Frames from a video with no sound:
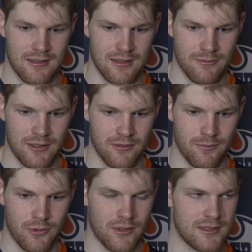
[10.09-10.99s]
You know,
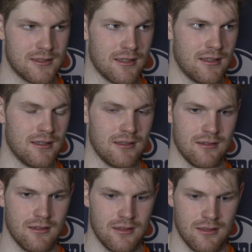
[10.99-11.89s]
the boys dug
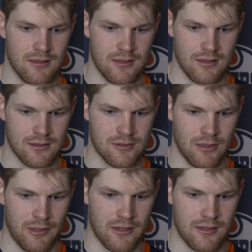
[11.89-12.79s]
in
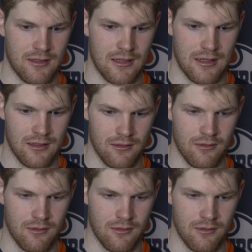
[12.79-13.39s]
extremely hard today.